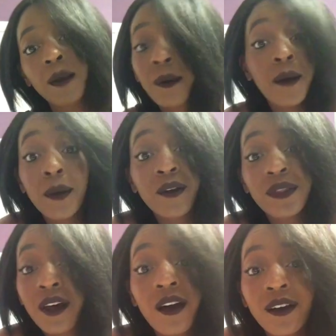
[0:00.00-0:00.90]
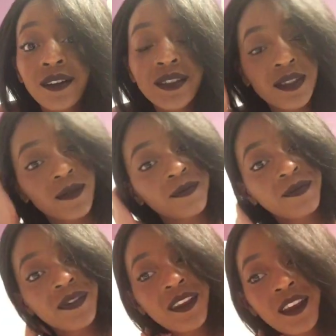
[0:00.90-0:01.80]
I bought my own thongs.
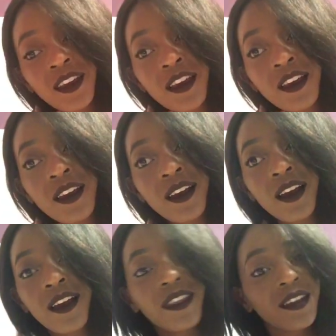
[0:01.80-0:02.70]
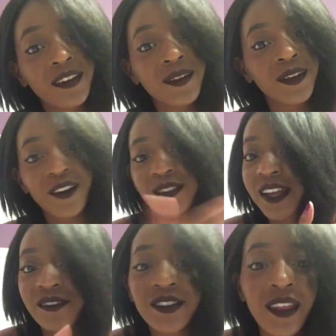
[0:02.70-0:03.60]
And then years
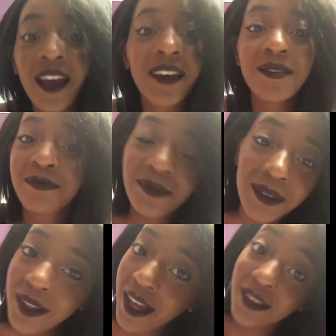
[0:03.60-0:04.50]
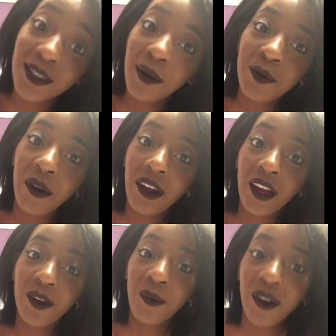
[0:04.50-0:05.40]
after that, I stopped wearing
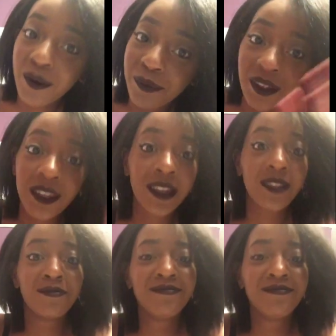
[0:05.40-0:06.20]
underwear completely.